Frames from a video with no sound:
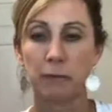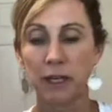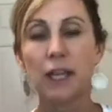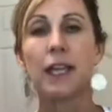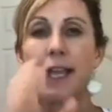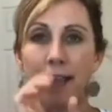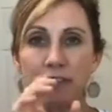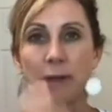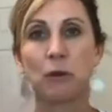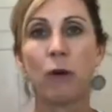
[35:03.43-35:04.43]
but every
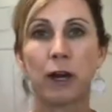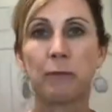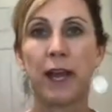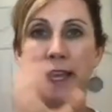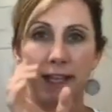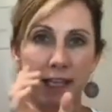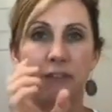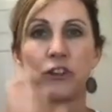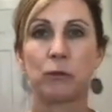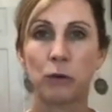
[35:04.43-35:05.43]
time you walk by it, like
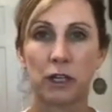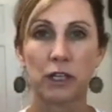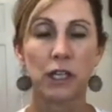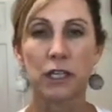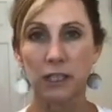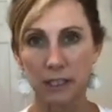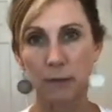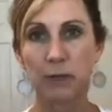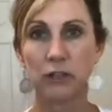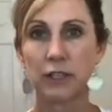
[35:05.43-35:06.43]
if you're at work,
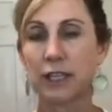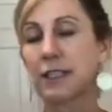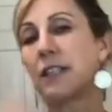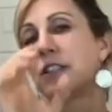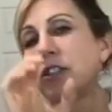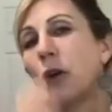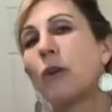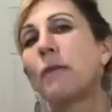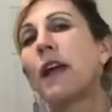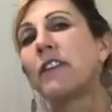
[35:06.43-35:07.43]
keep it on your desk and just, oh,
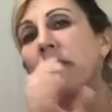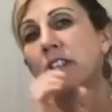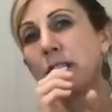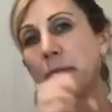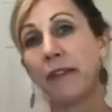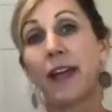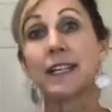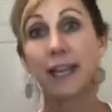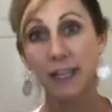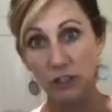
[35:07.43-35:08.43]
let me have another sip of that
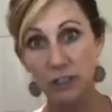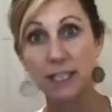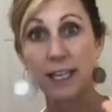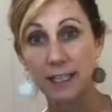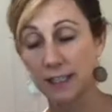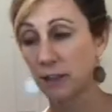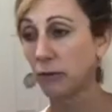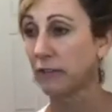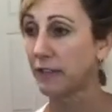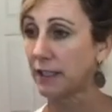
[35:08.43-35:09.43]
and kind of just take it in
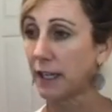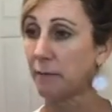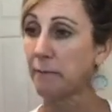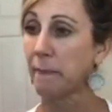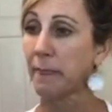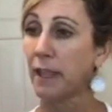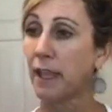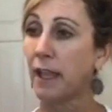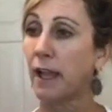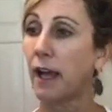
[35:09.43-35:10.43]
throughout the day.
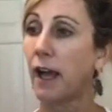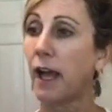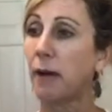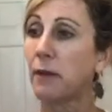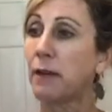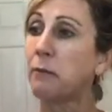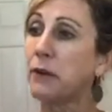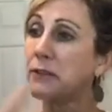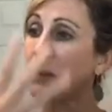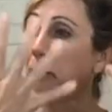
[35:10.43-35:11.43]
Um,
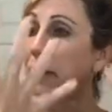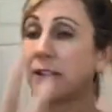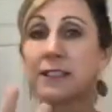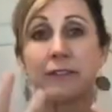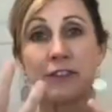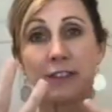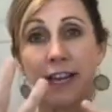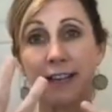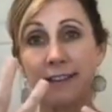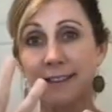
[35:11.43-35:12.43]
improves appearance of your
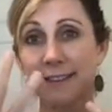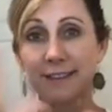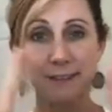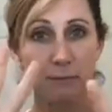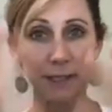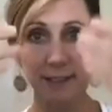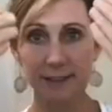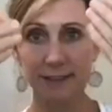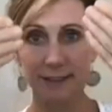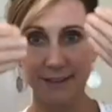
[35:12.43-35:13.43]
nails. Do my
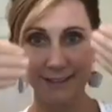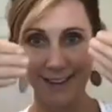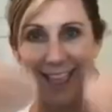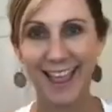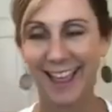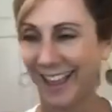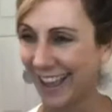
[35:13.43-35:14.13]
nails look good?